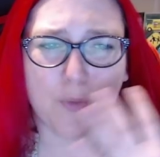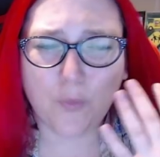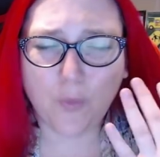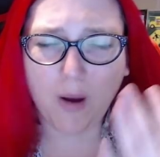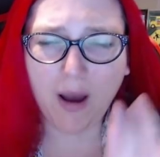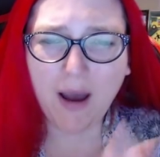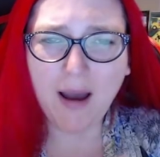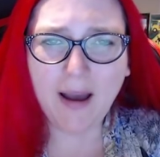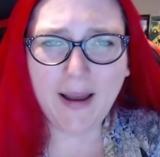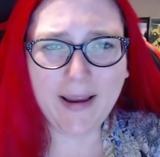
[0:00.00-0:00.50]

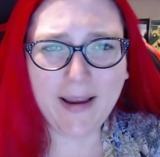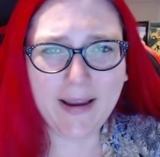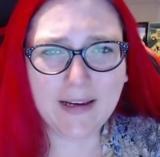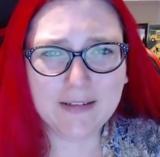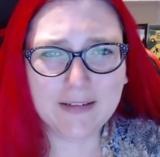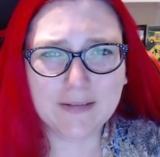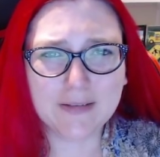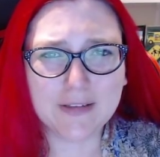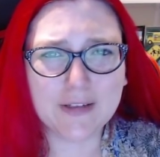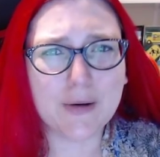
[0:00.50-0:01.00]

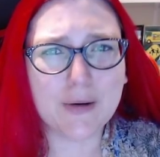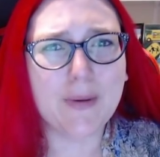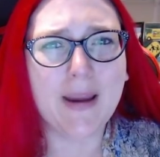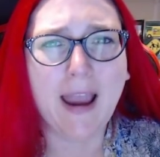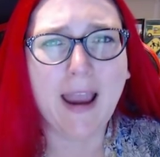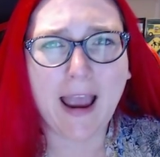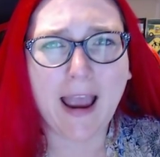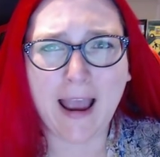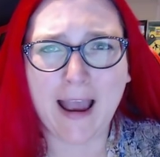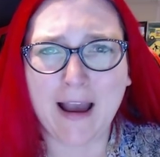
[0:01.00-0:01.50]
why do we
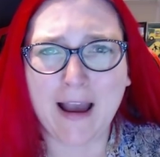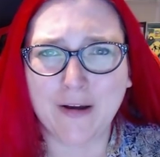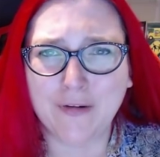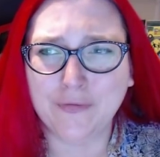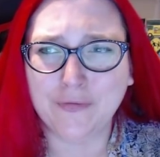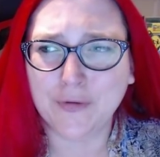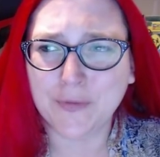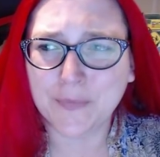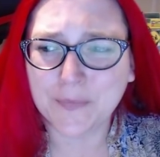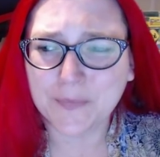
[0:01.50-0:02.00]

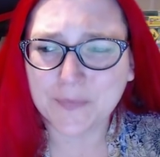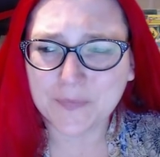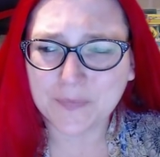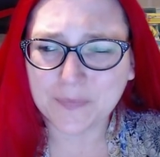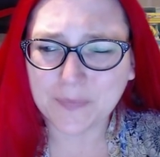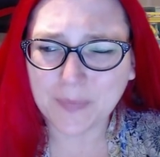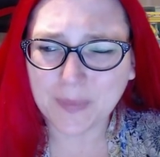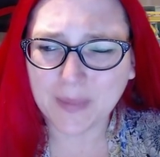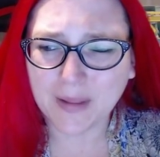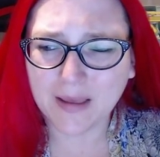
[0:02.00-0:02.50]
have
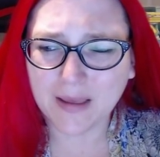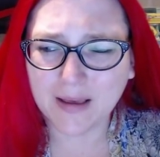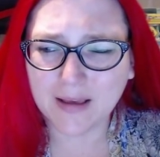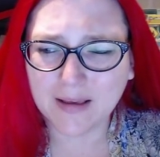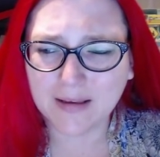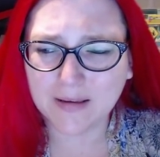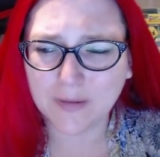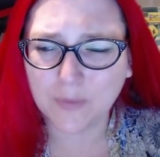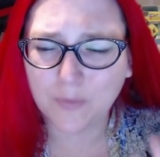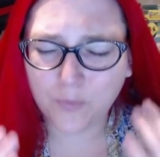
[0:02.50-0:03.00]

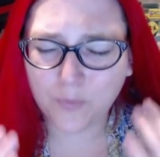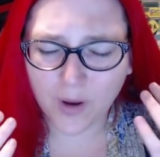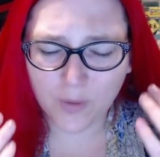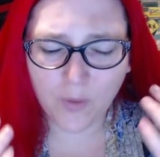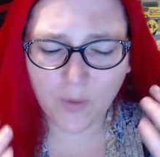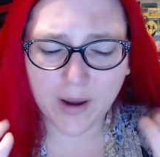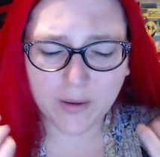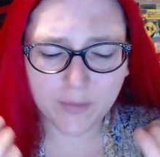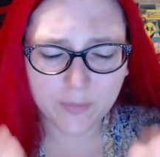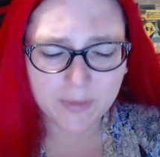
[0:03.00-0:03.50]

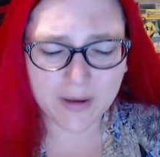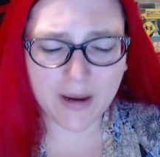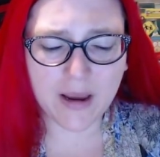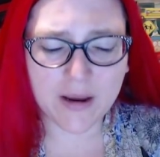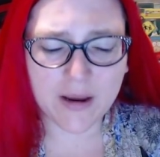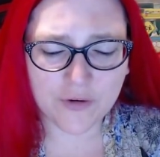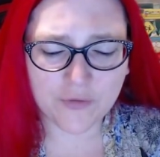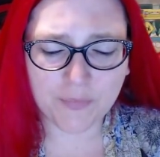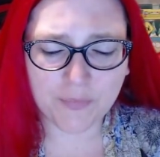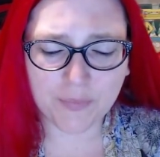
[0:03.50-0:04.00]
why are we
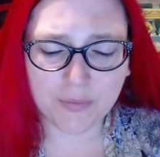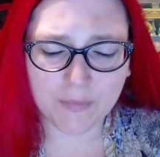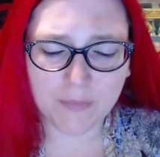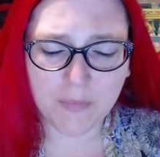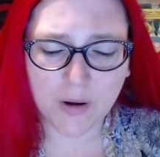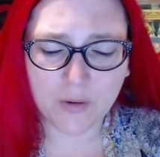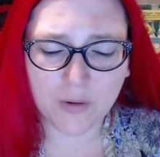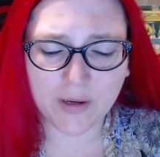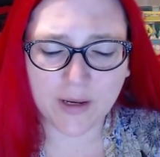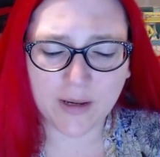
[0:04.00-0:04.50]
kind of
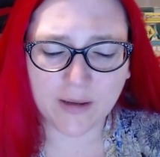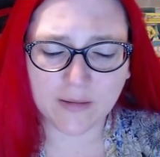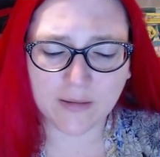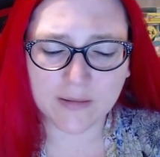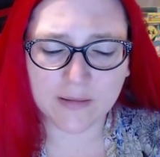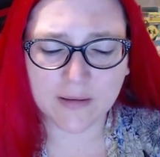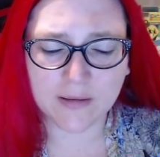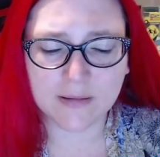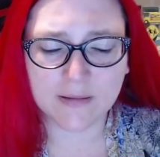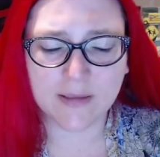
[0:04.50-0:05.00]
promoting
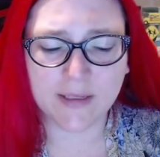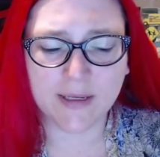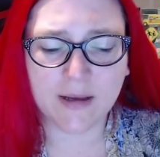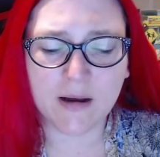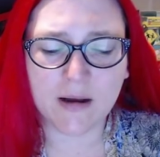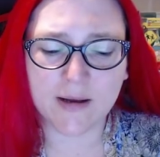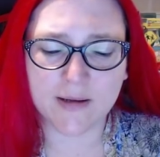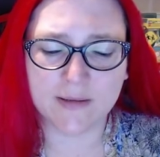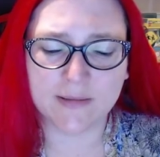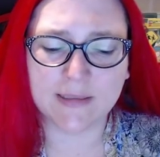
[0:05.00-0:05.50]
the
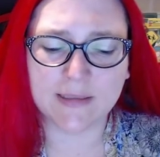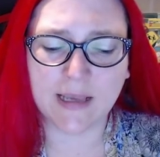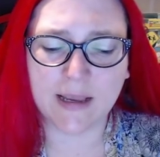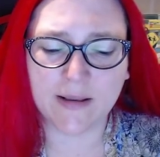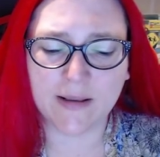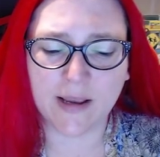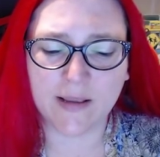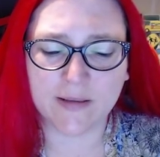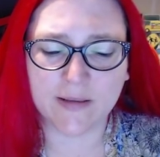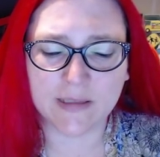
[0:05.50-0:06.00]
Klingons
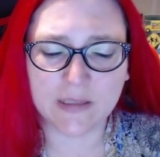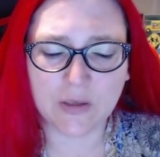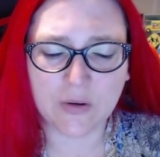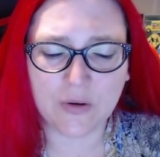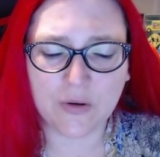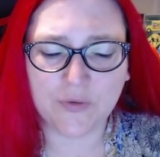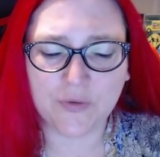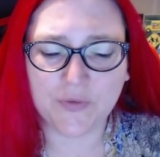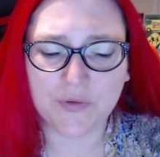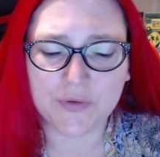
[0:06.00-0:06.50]
and, and this
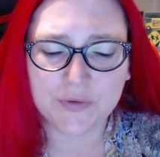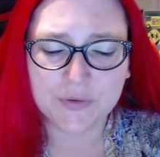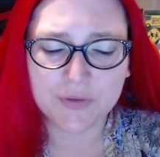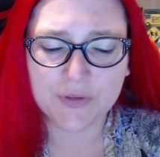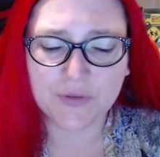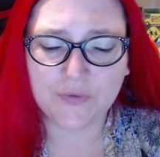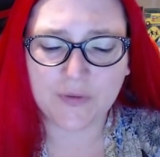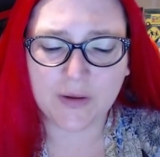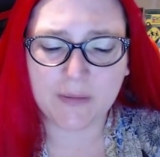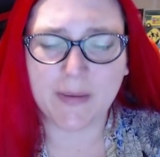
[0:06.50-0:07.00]
whole future
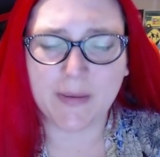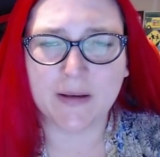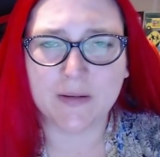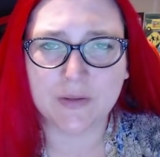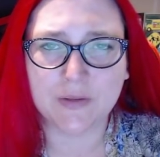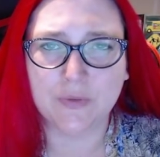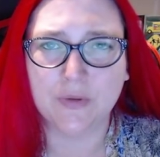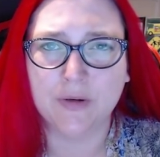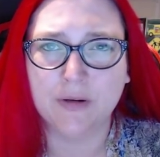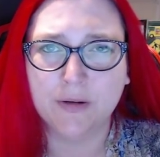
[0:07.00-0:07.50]
is female
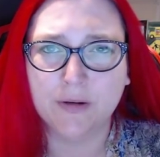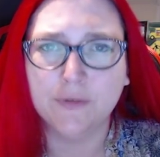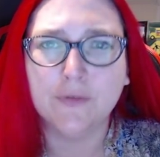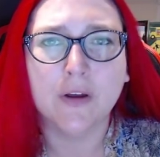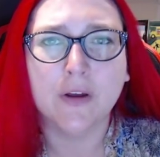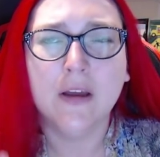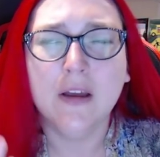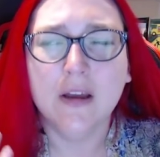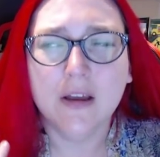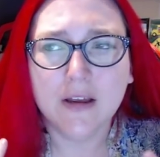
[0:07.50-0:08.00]
sort of
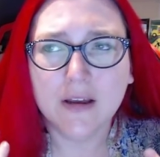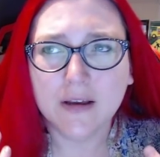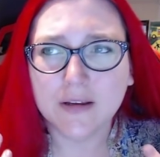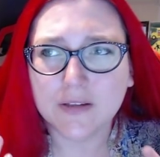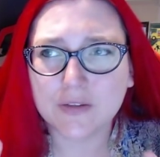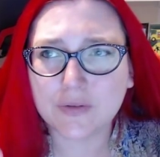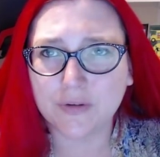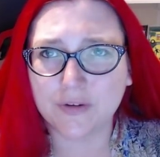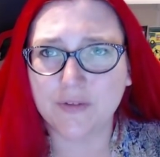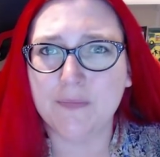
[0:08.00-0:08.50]

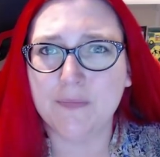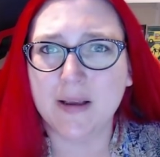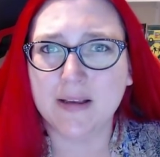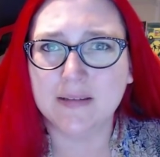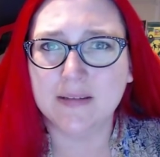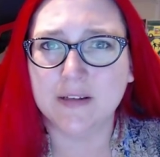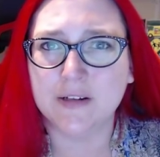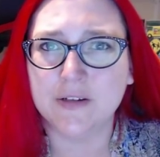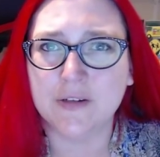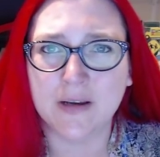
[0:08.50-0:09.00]
sort of
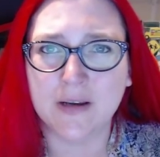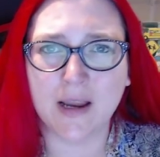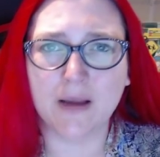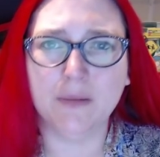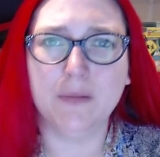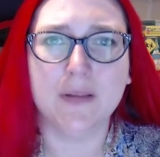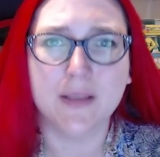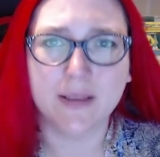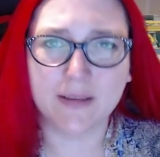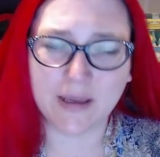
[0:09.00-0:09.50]
message? And I
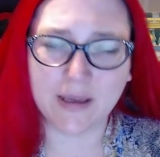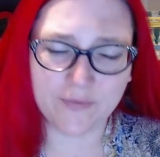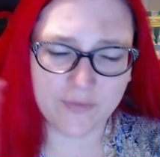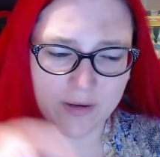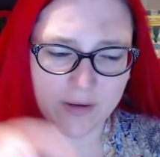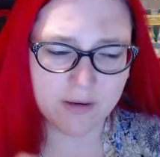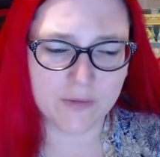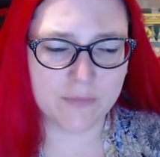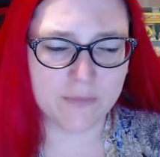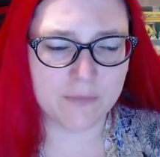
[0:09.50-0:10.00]
will link that
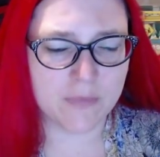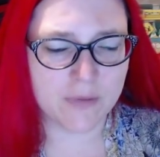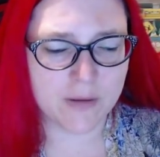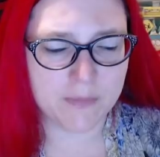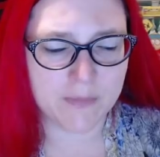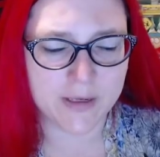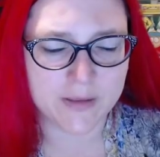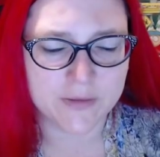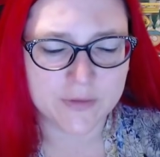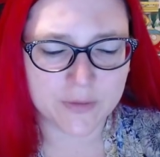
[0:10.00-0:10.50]
video in,
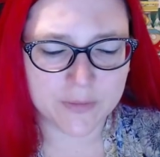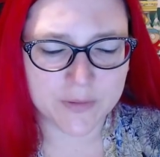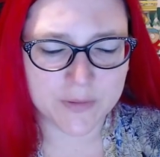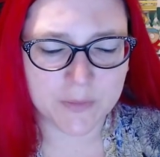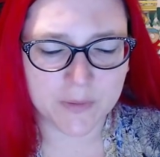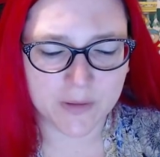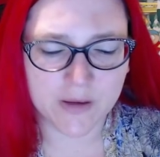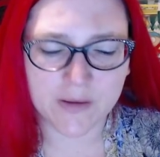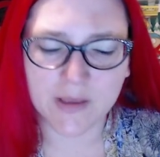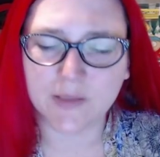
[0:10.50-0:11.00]
in my description
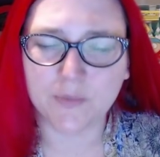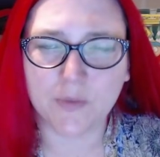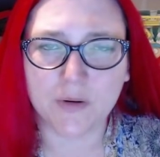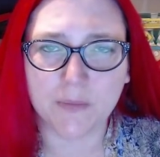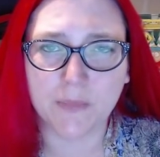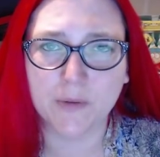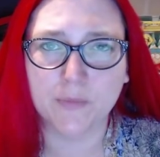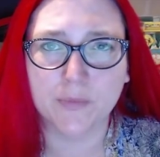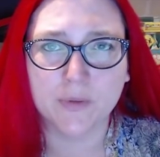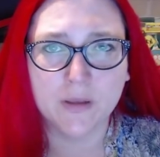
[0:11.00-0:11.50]
below. That's one
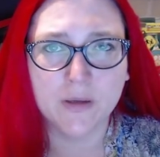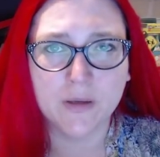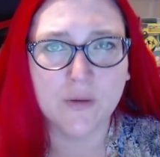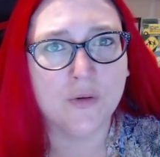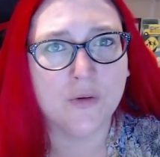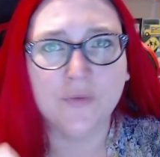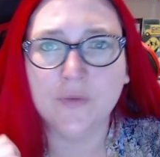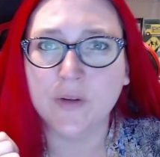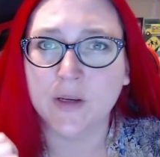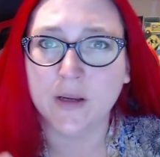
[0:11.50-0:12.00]
of my really
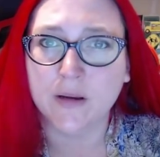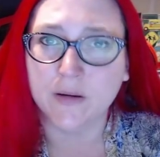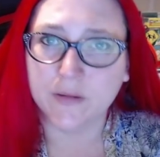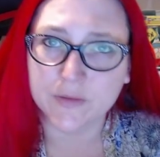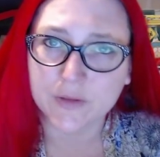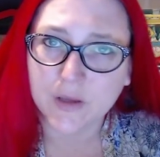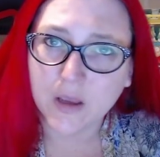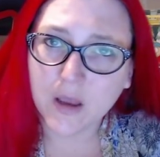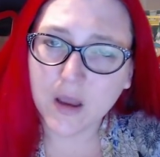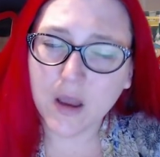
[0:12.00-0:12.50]
old
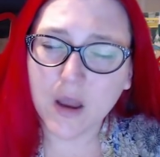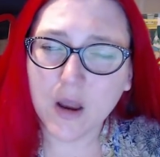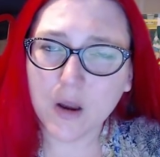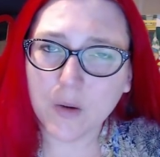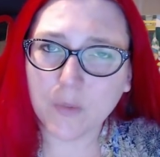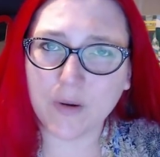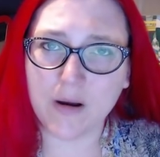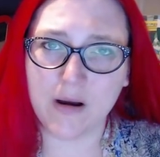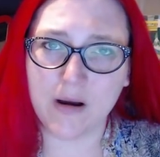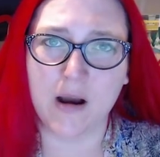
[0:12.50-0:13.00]
videos
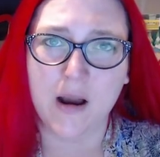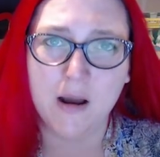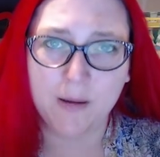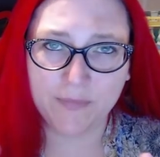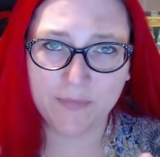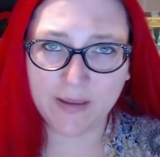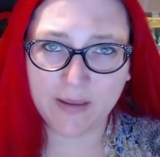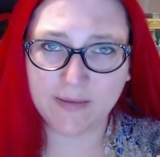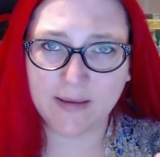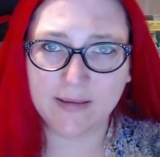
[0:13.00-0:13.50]
where
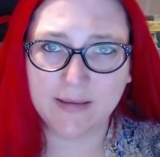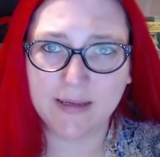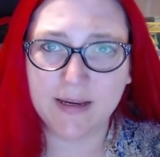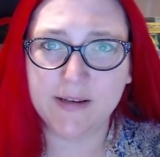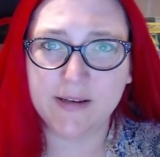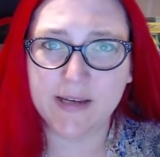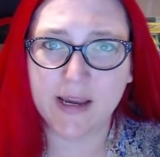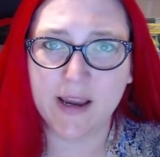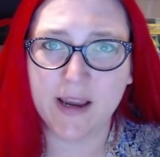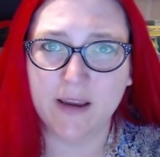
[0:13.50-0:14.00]
um, they, they
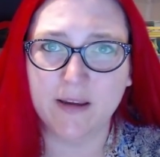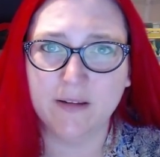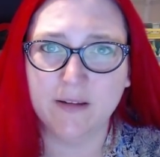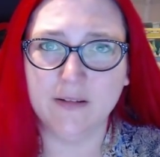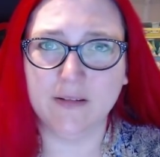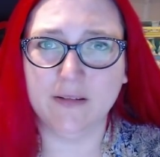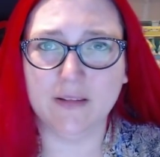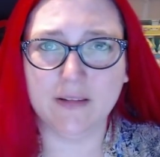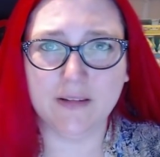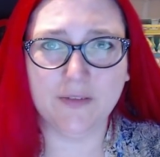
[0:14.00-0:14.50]
leaked a
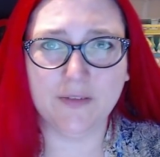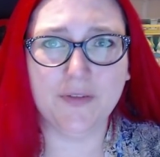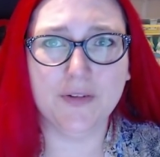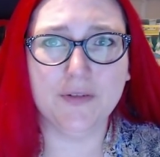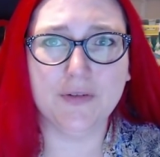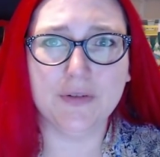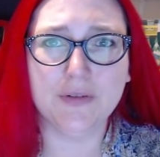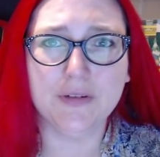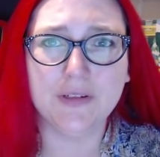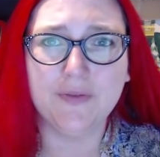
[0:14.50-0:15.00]
the
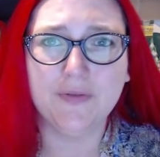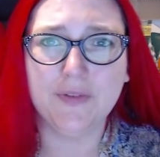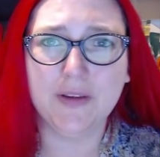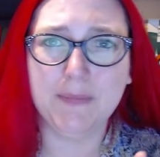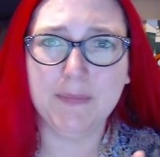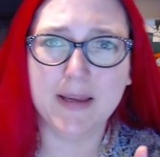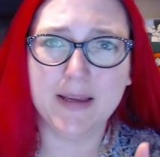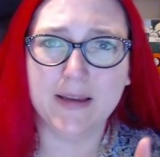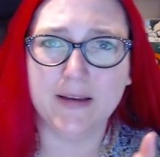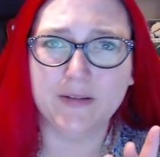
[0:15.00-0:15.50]
future is
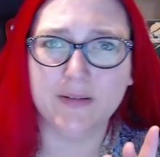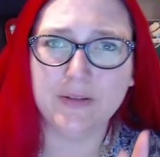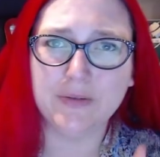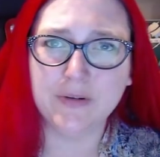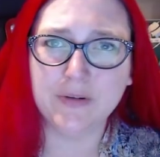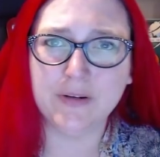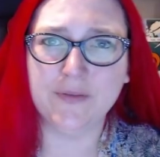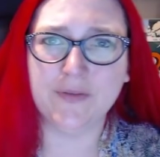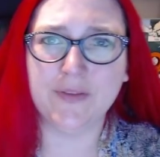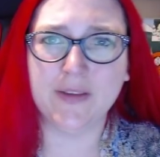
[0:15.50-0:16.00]
female
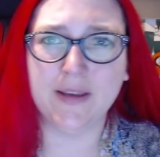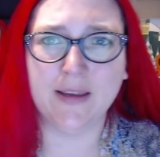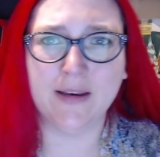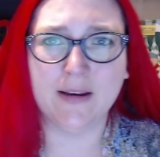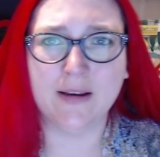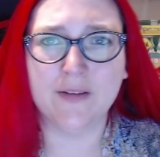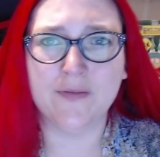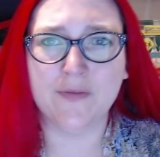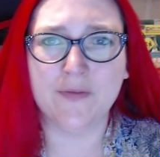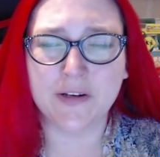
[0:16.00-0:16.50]
sort of thing at a
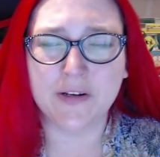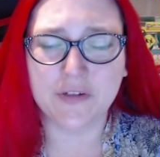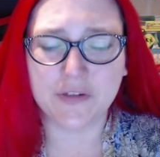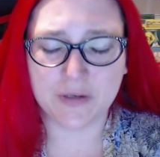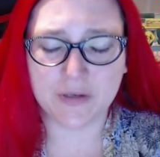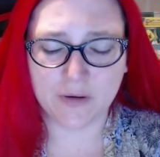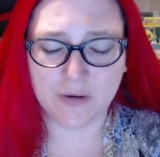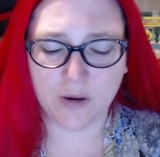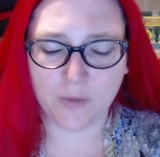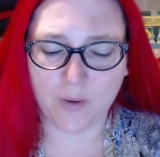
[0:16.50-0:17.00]

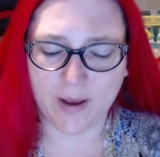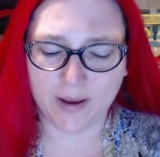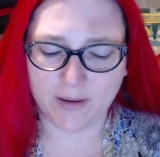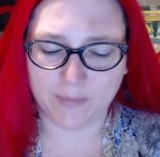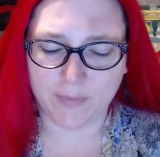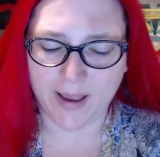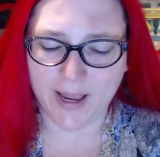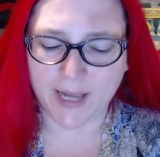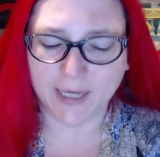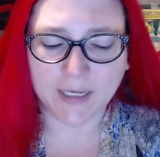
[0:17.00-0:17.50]
convention a while
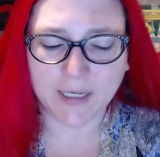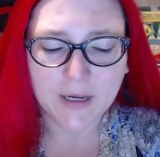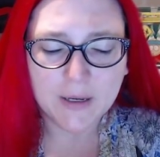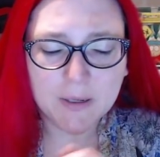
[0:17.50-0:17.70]
back.